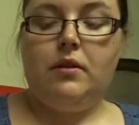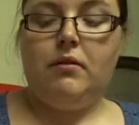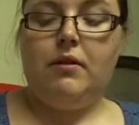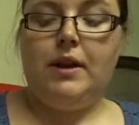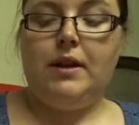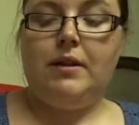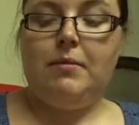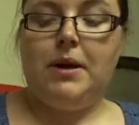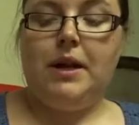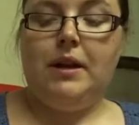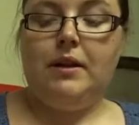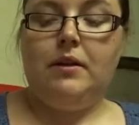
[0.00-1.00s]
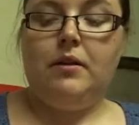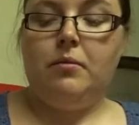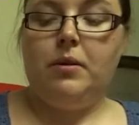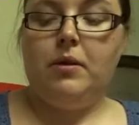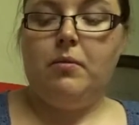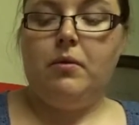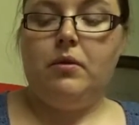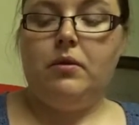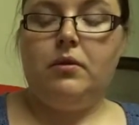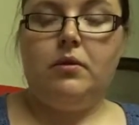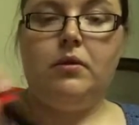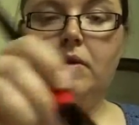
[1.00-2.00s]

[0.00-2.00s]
create the palette that we want.